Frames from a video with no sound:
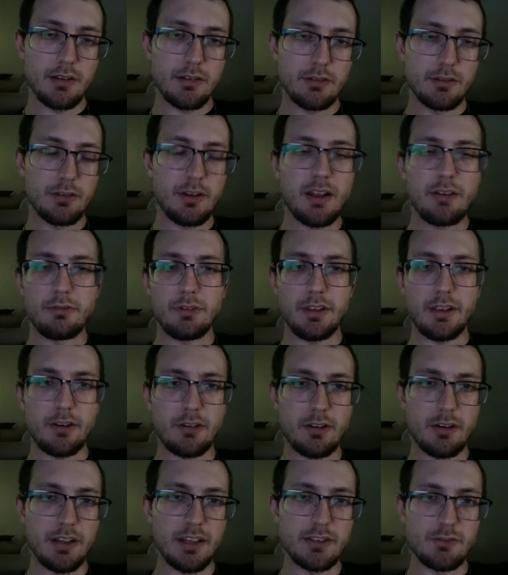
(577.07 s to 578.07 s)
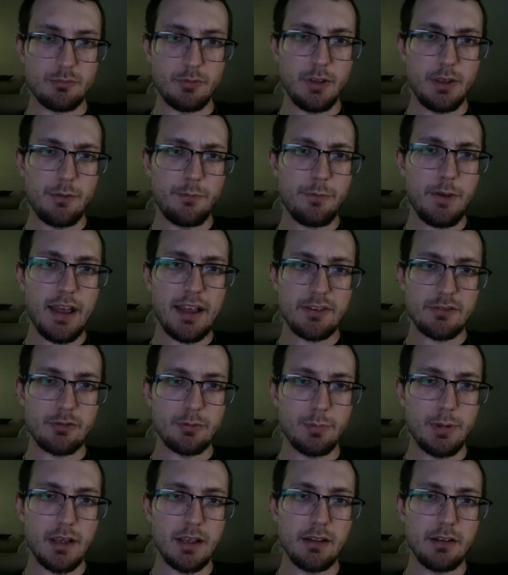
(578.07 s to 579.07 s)
or not really hard, it hits really fast,
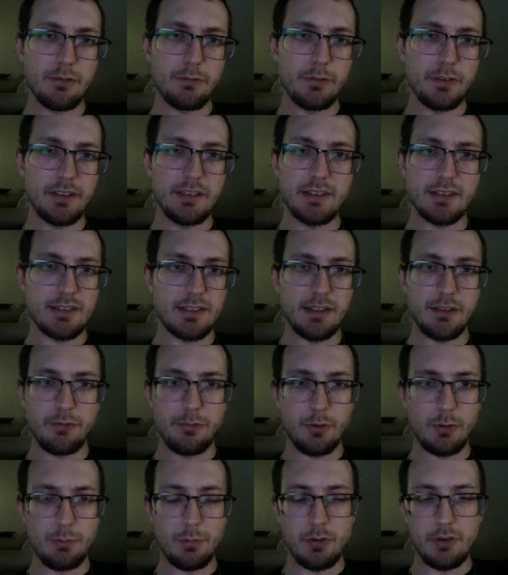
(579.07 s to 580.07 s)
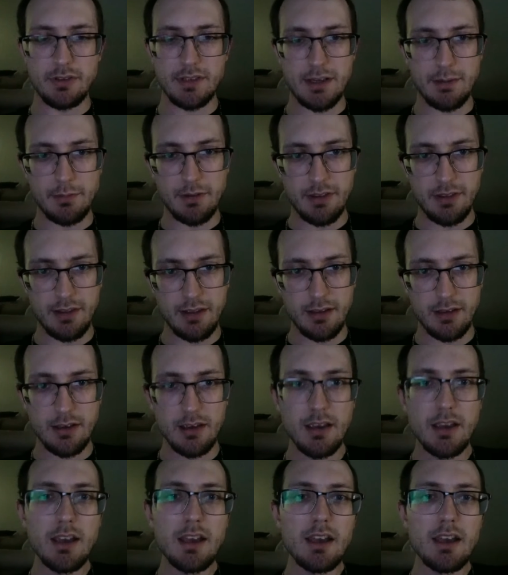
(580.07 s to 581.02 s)
repetitively, doesn't give your opponent time to think.